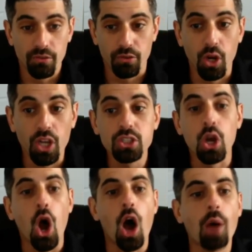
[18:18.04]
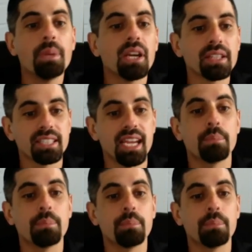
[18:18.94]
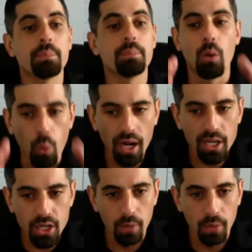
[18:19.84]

for us to all be on the same page about